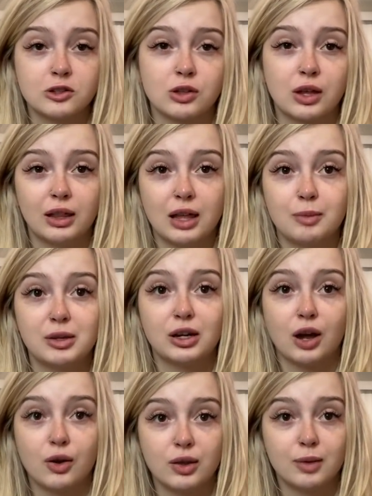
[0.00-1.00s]
So they let me
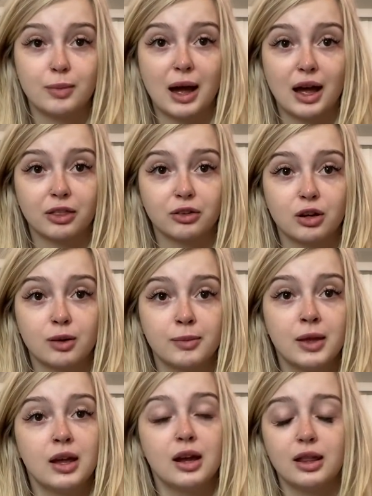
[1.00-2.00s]
go in the bathroom,